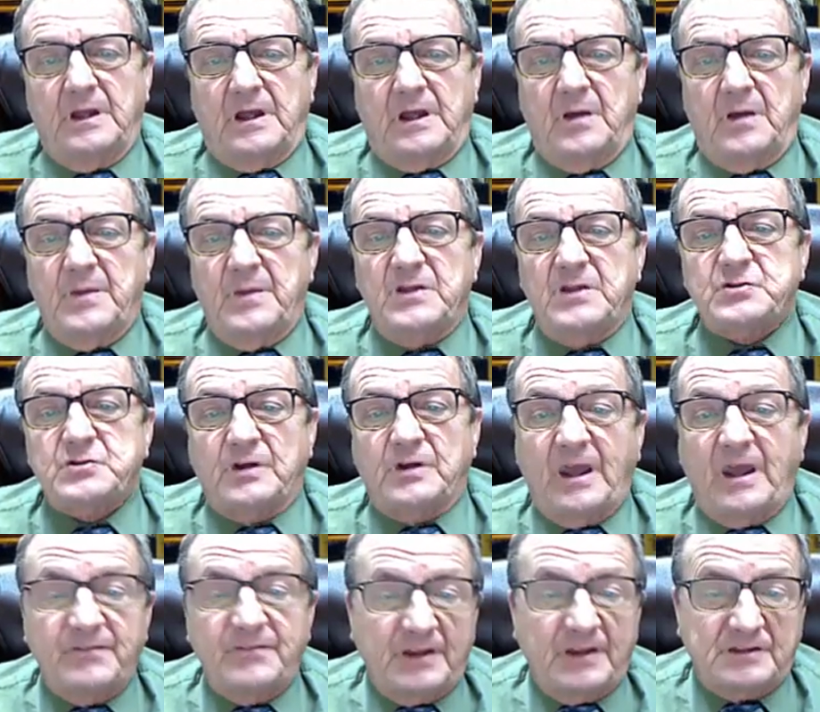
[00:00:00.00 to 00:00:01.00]
major
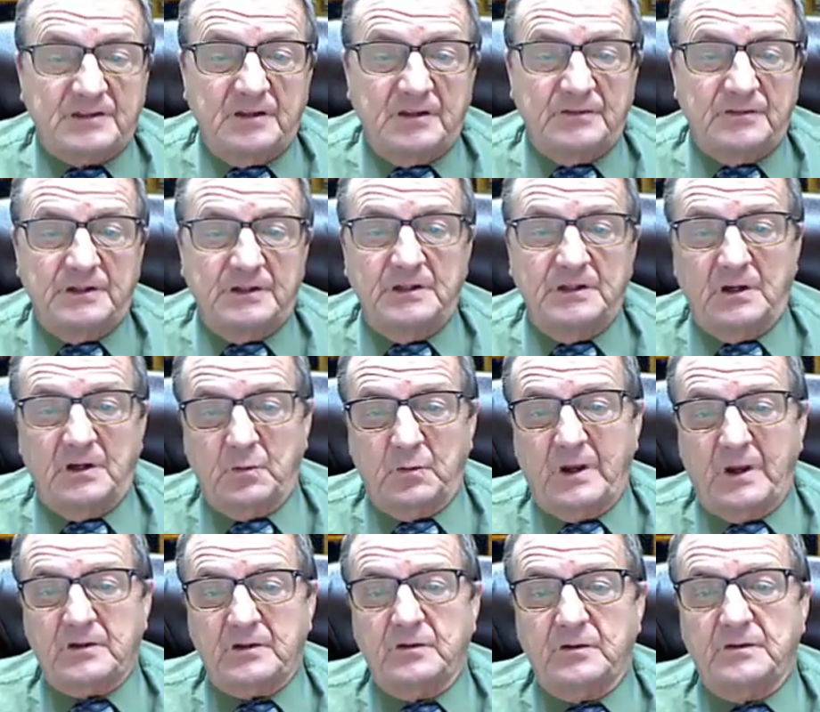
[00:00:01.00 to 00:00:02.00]
life activity, a
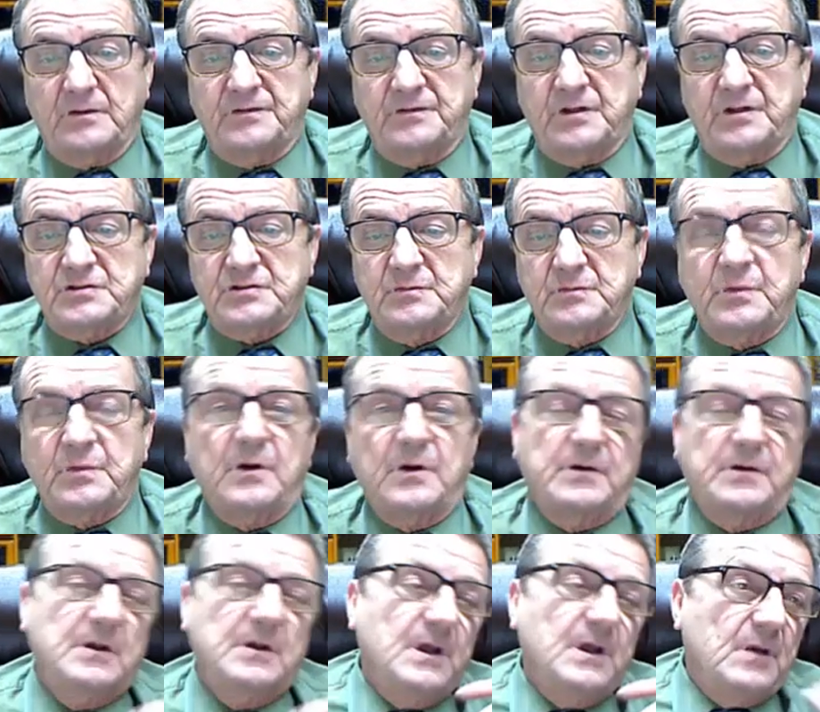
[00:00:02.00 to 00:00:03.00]
record of such
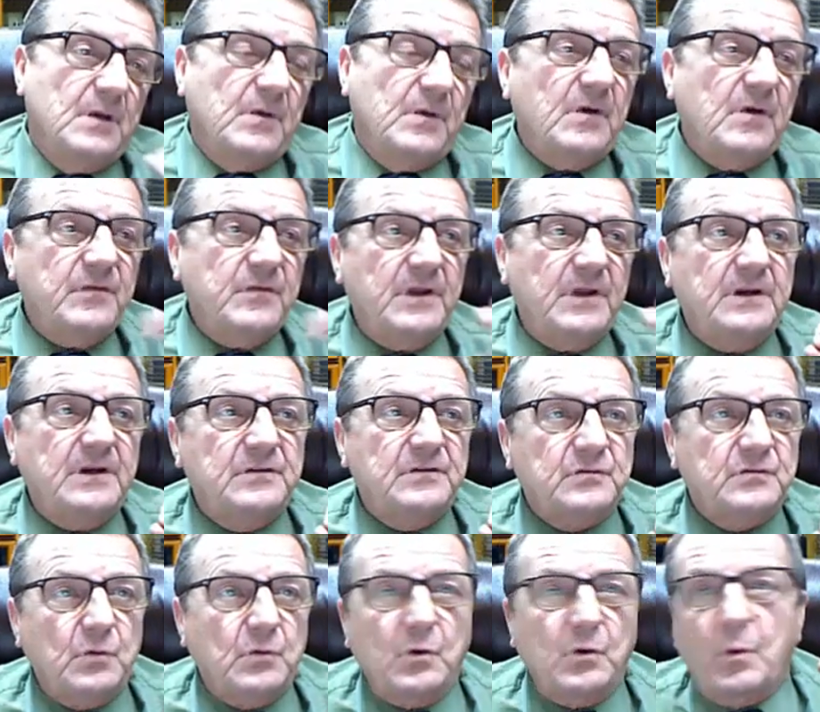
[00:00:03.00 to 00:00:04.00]
impairment. My wife had a
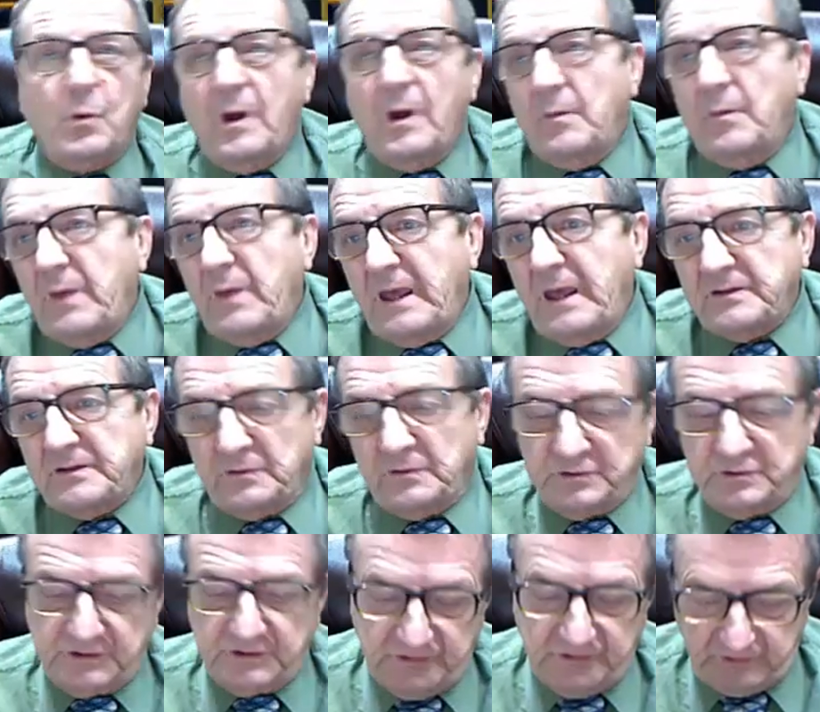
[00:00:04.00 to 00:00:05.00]
stroke a while back, so
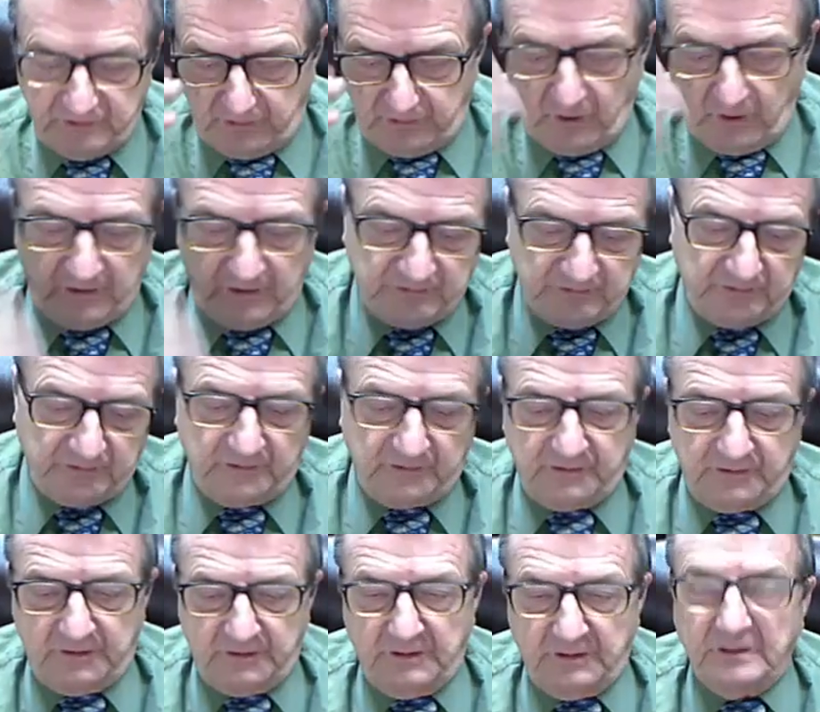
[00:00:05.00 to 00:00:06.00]
she's lost
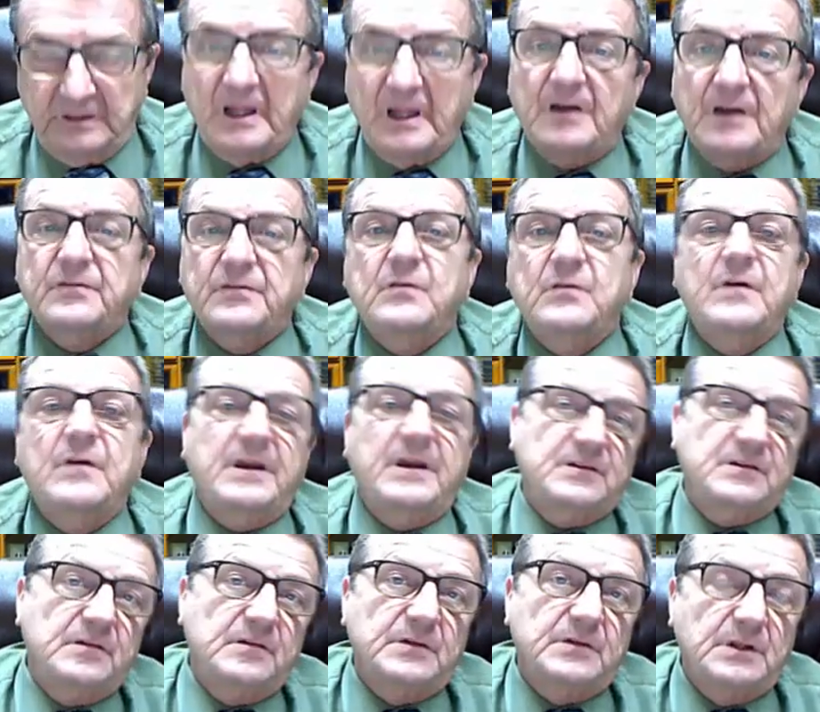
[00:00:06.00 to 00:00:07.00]
a lot of her
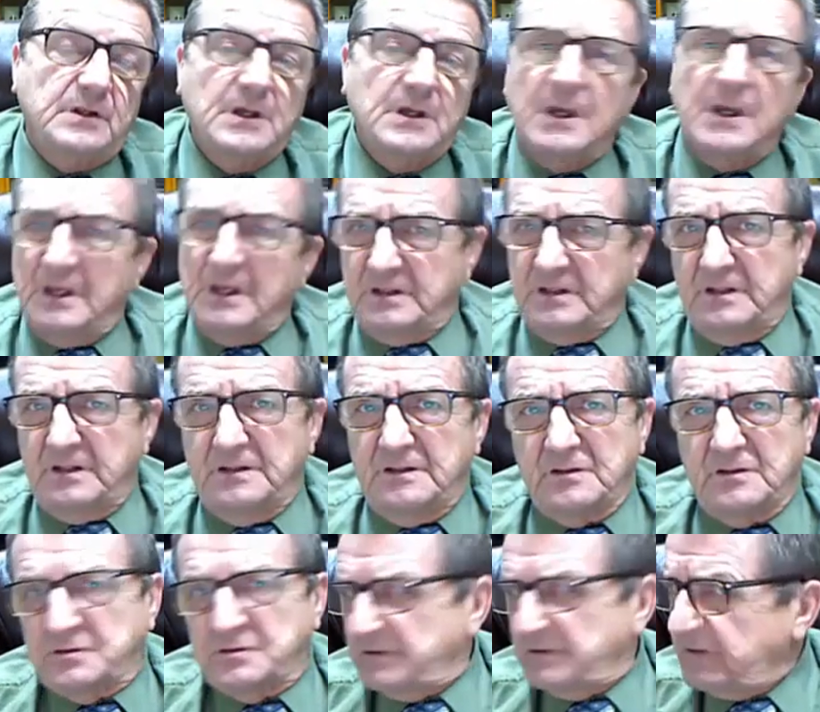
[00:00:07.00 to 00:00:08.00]
activity.
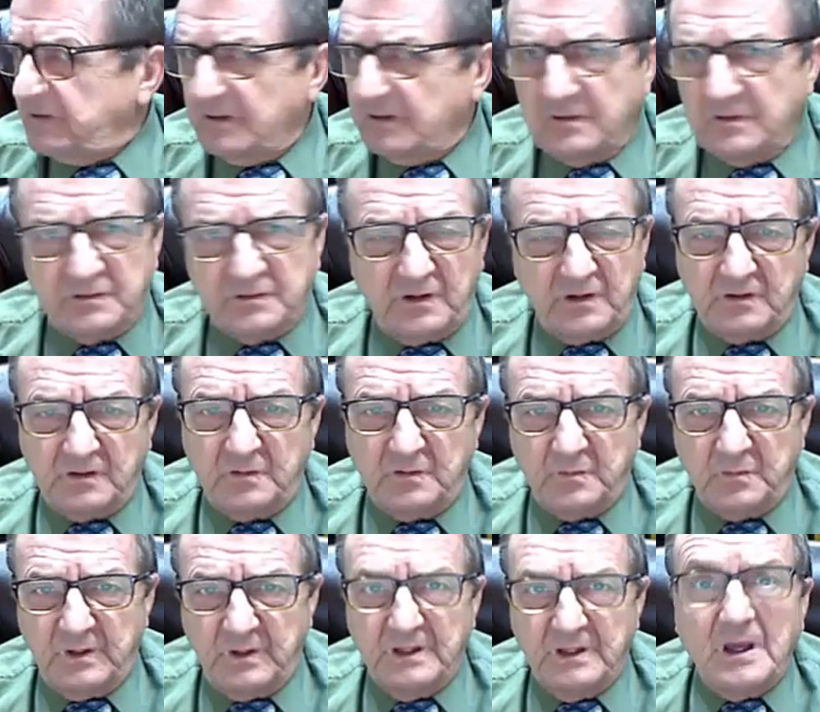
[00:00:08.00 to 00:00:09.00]
She's 10 years younger than
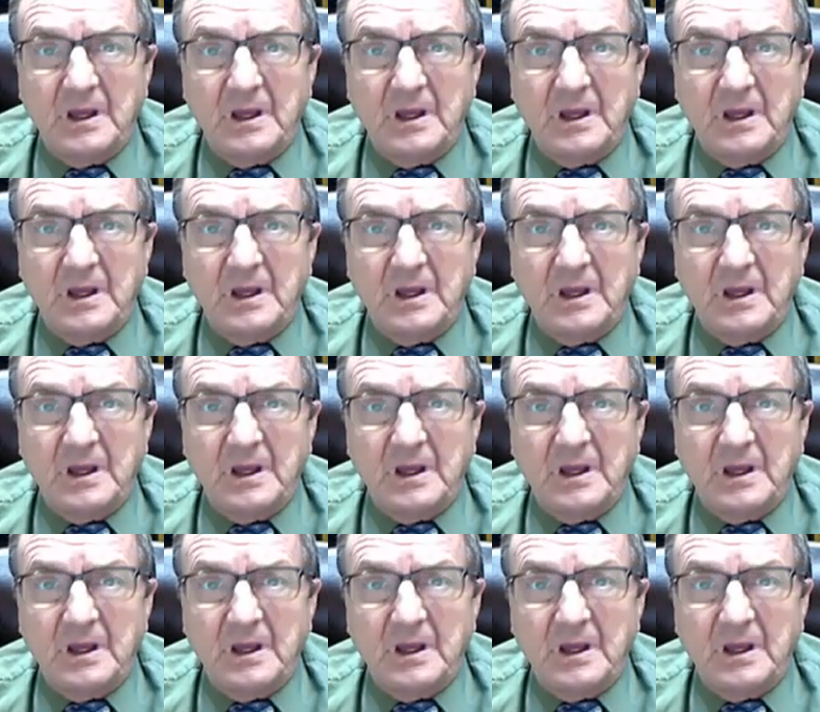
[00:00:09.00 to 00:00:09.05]
me.